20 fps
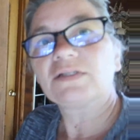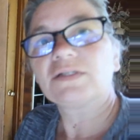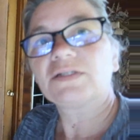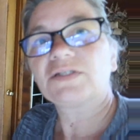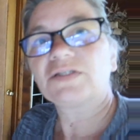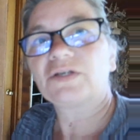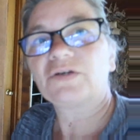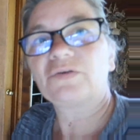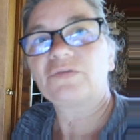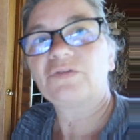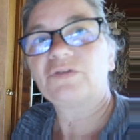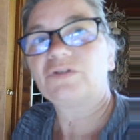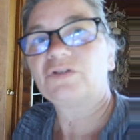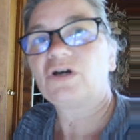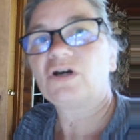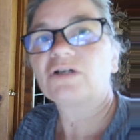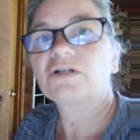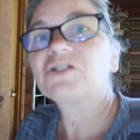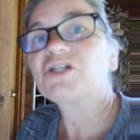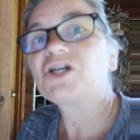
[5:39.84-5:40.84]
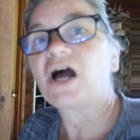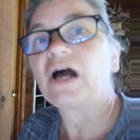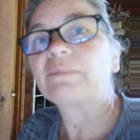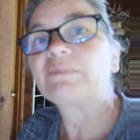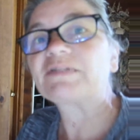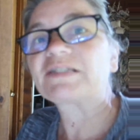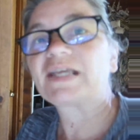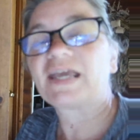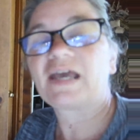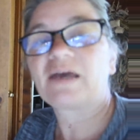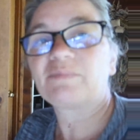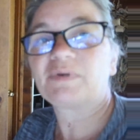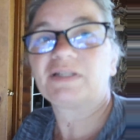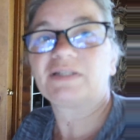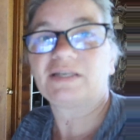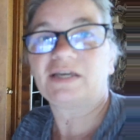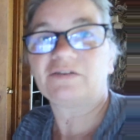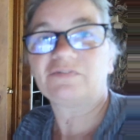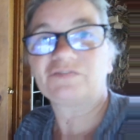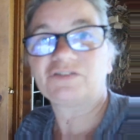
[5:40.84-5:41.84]
So the long tops can be
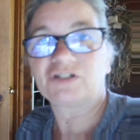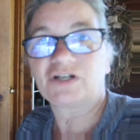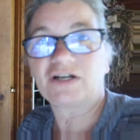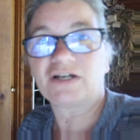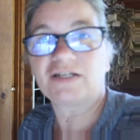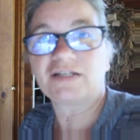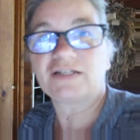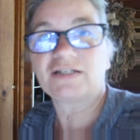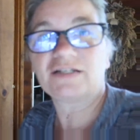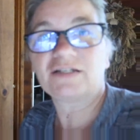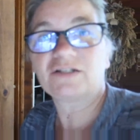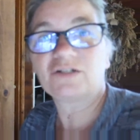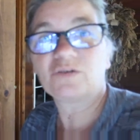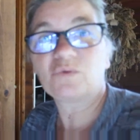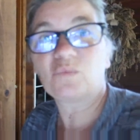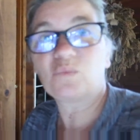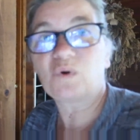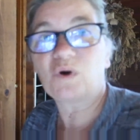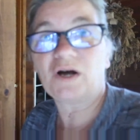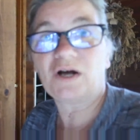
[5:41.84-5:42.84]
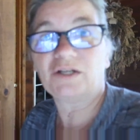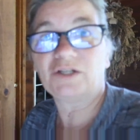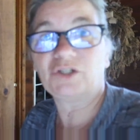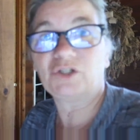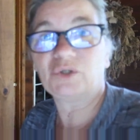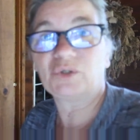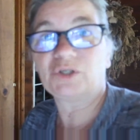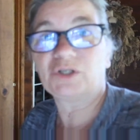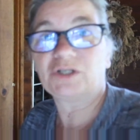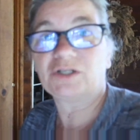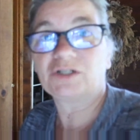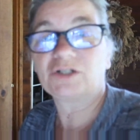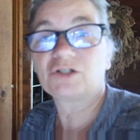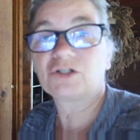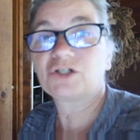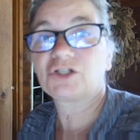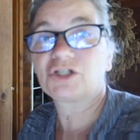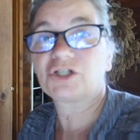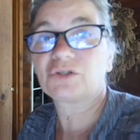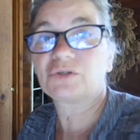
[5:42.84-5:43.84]
left on while you're
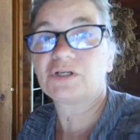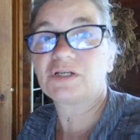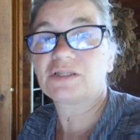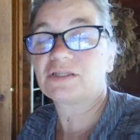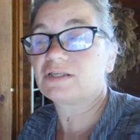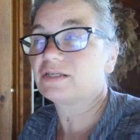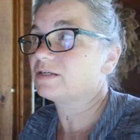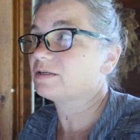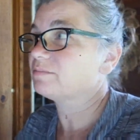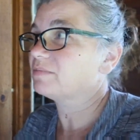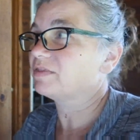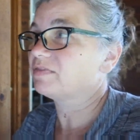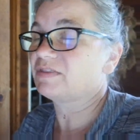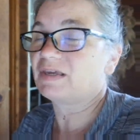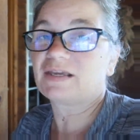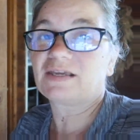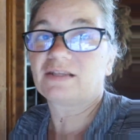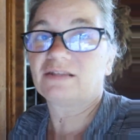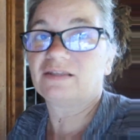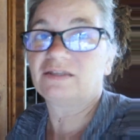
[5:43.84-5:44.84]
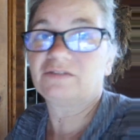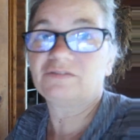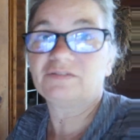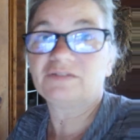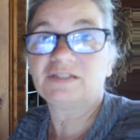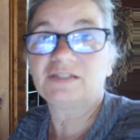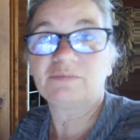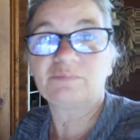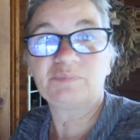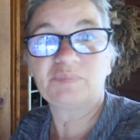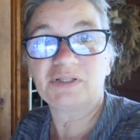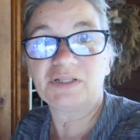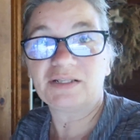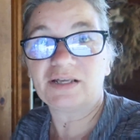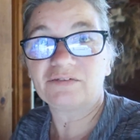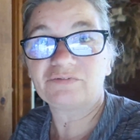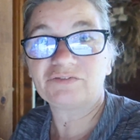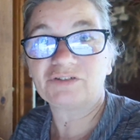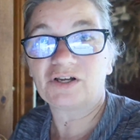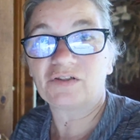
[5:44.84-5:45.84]
curing them. They can be
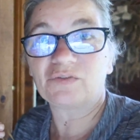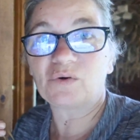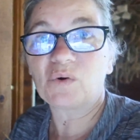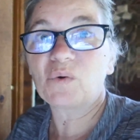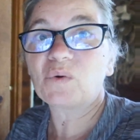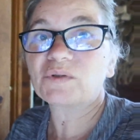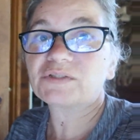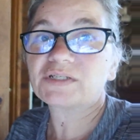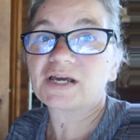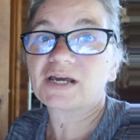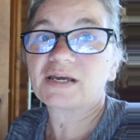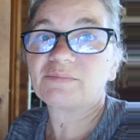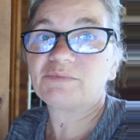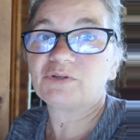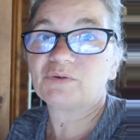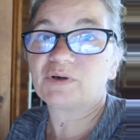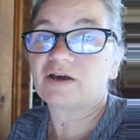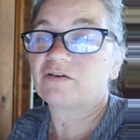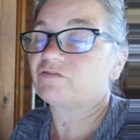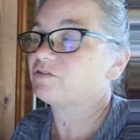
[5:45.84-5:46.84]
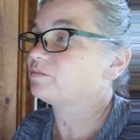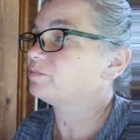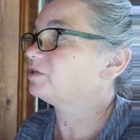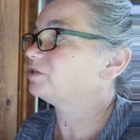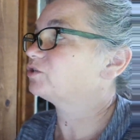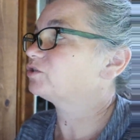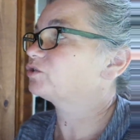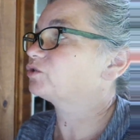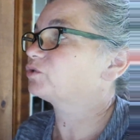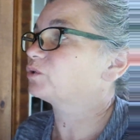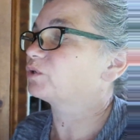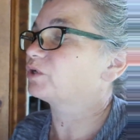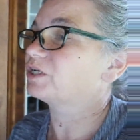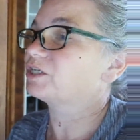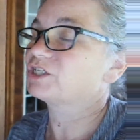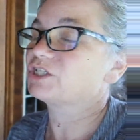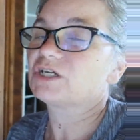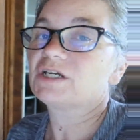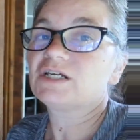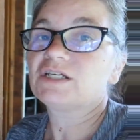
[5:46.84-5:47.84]
left on the whole time you have them in
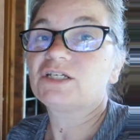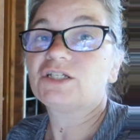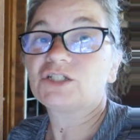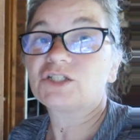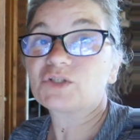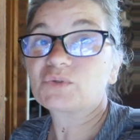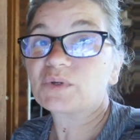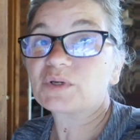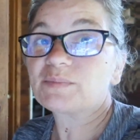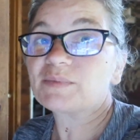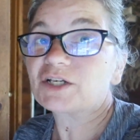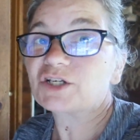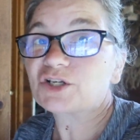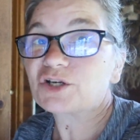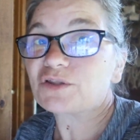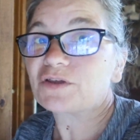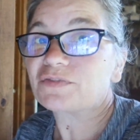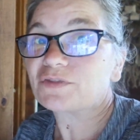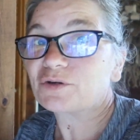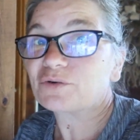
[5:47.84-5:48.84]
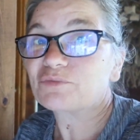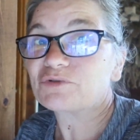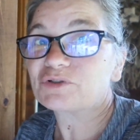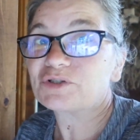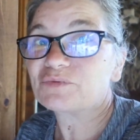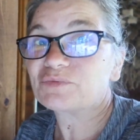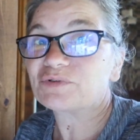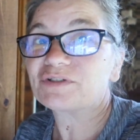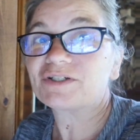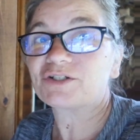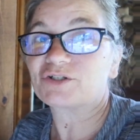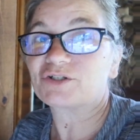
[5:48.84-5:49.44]
storage. You just want to make sure that they're really, really